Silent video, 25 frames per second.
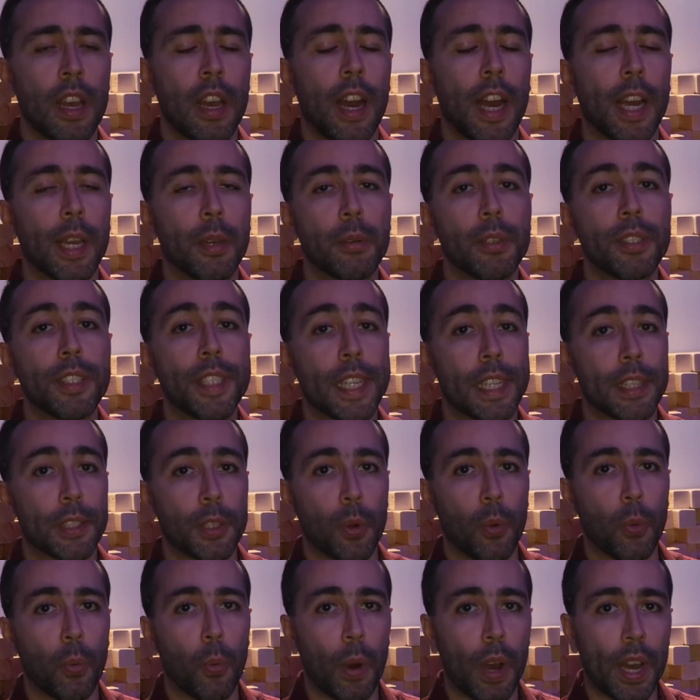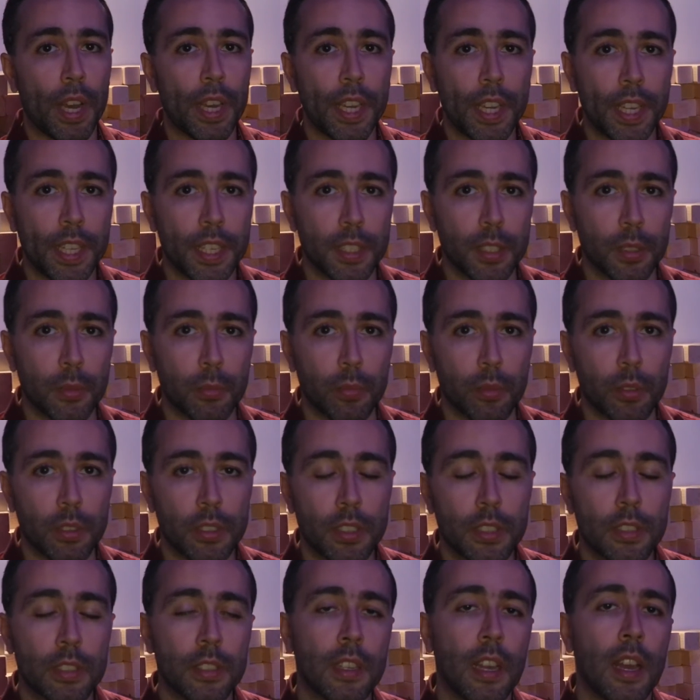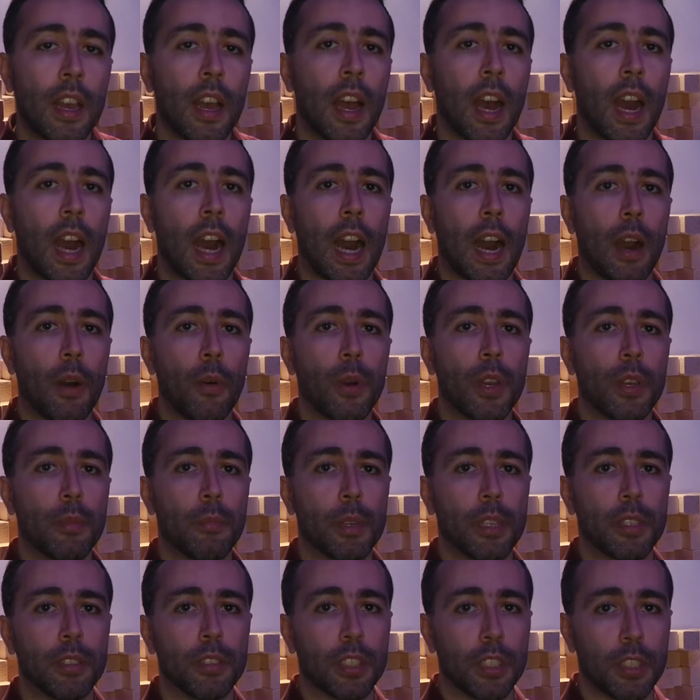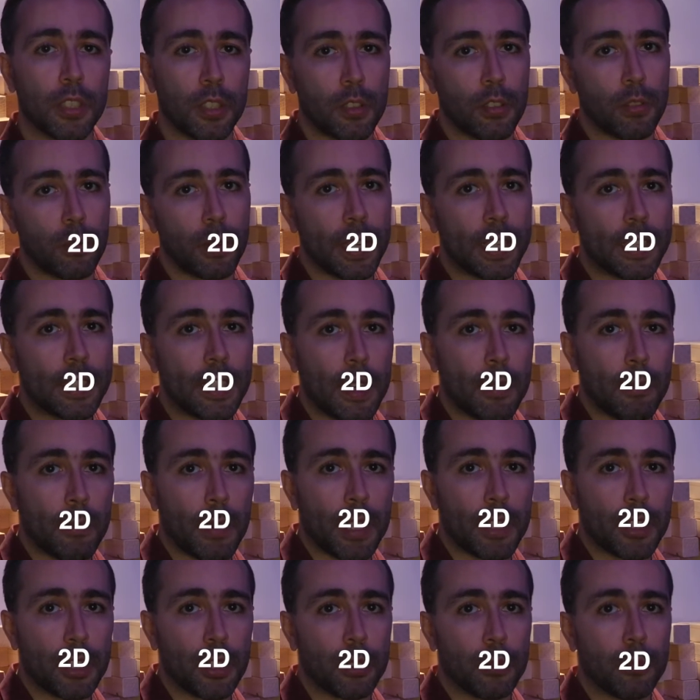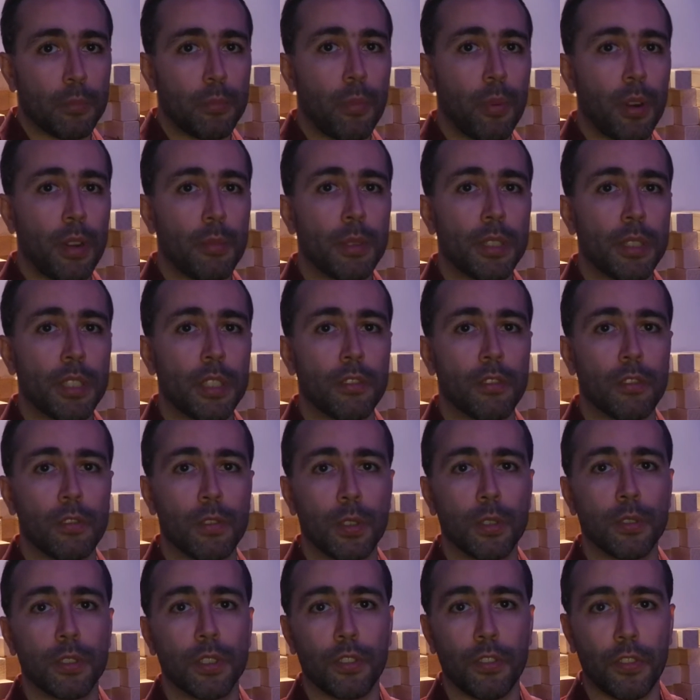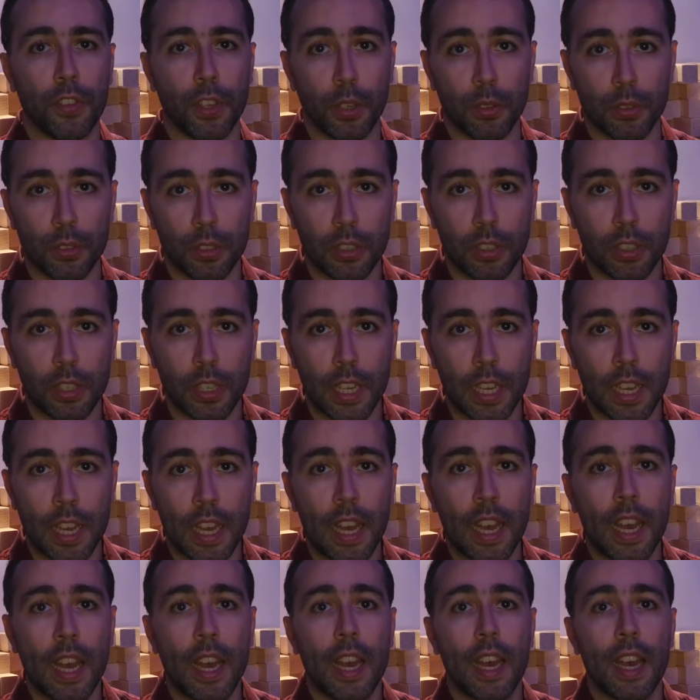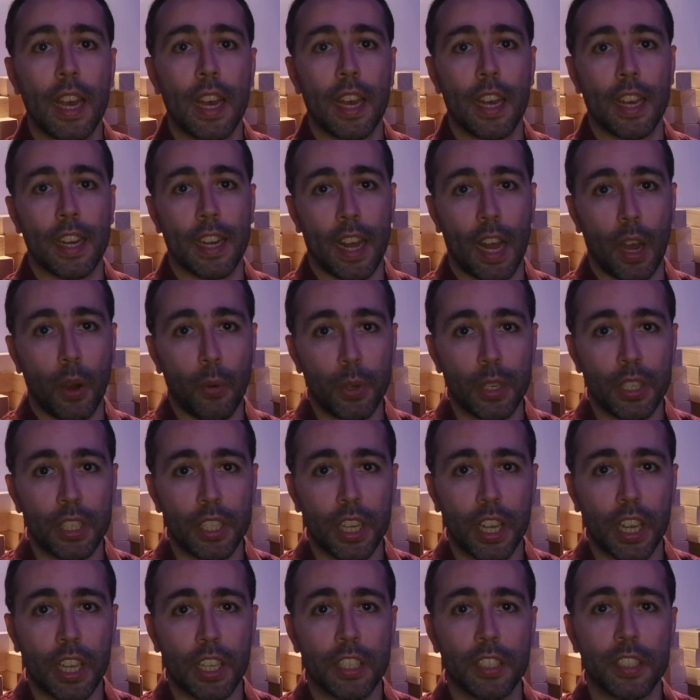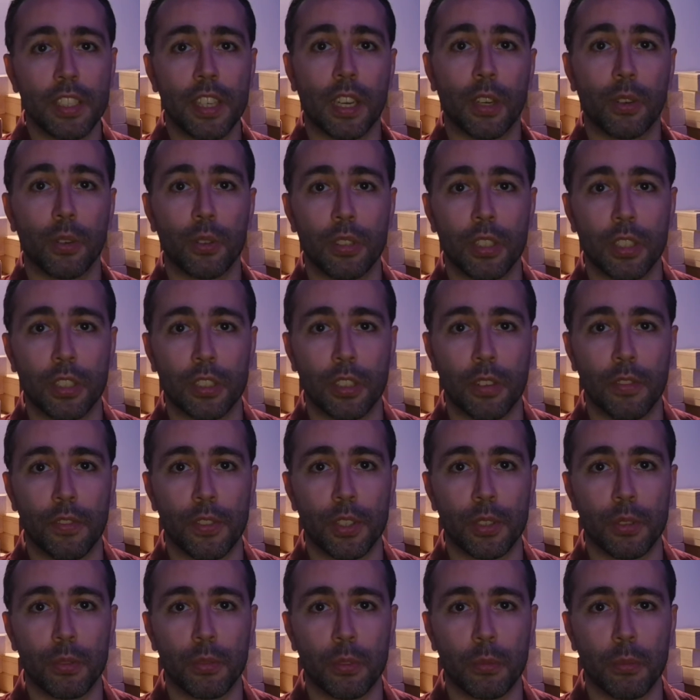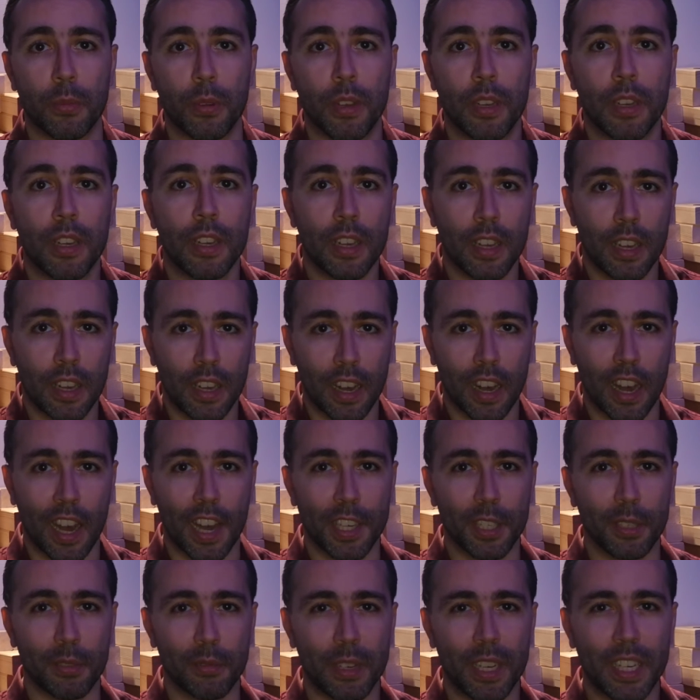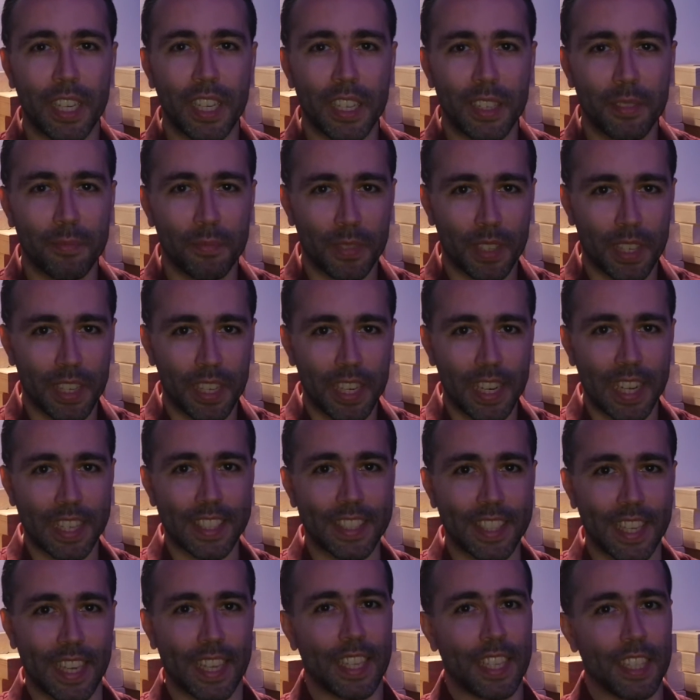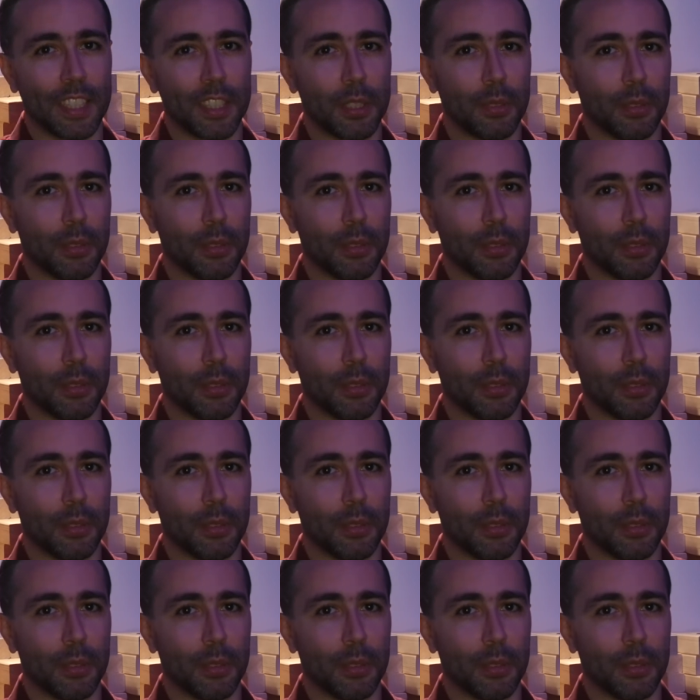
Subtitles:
I will tell you why it is important, how I built this three-dimension primitive root diffuser, and how it changed the acoustics of this room. Are you ready? Let's get into